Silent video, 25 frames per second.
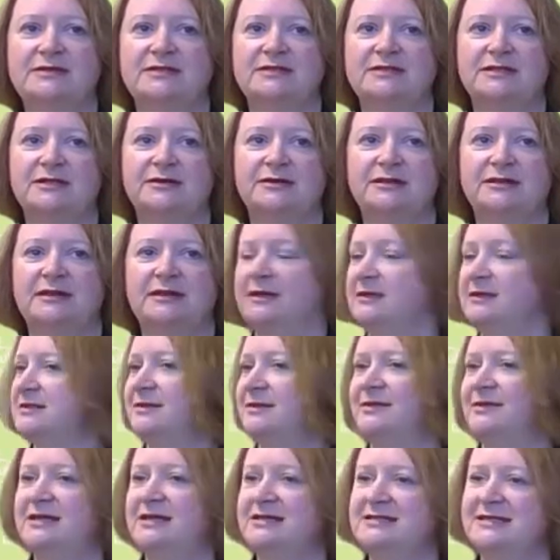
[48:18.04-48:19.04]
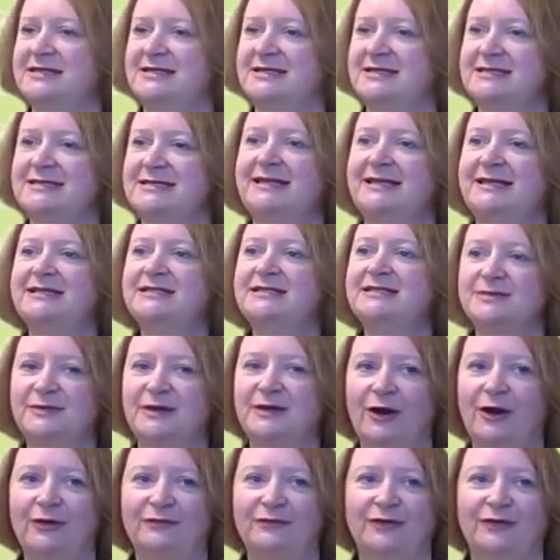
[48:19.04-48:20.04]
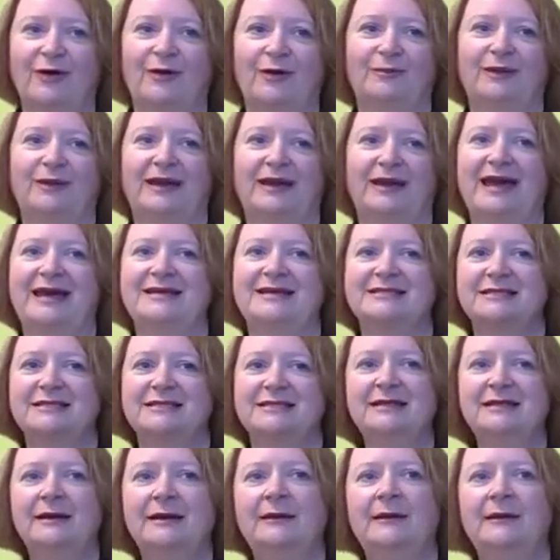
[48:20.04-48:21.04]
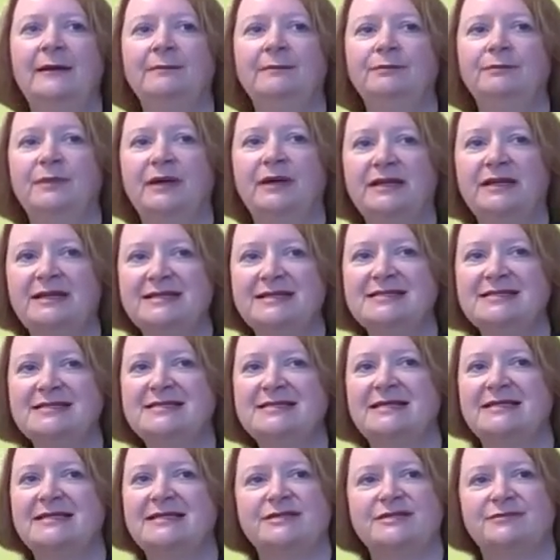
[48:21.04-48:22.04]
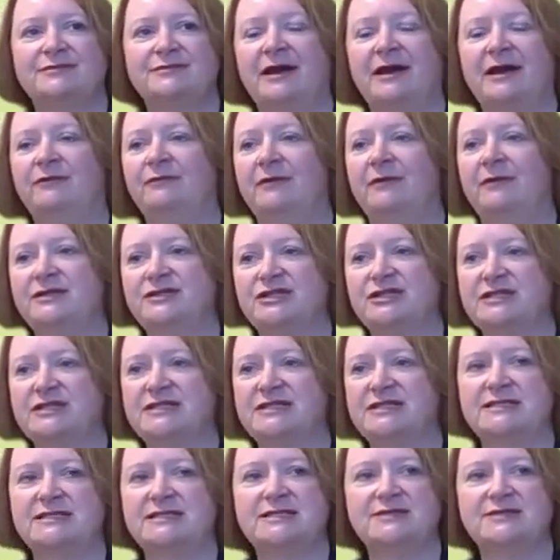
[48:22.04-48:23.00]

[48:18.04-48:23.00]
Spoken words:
I don't think some of these things need to be overcomplicated, but it is things around registers